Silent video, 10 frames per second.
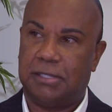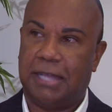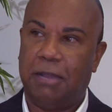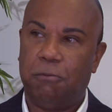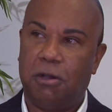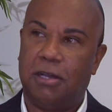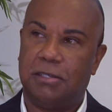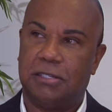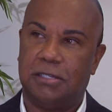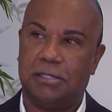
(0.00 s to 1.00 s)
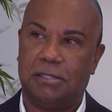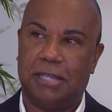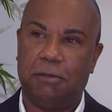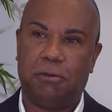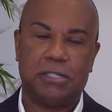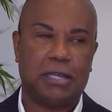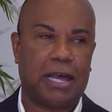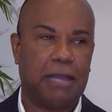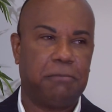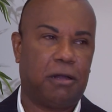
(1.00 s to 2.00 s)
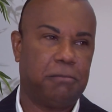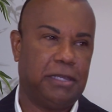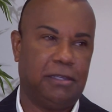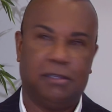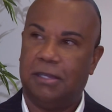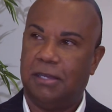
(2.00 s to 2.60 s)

they want to eyeball me,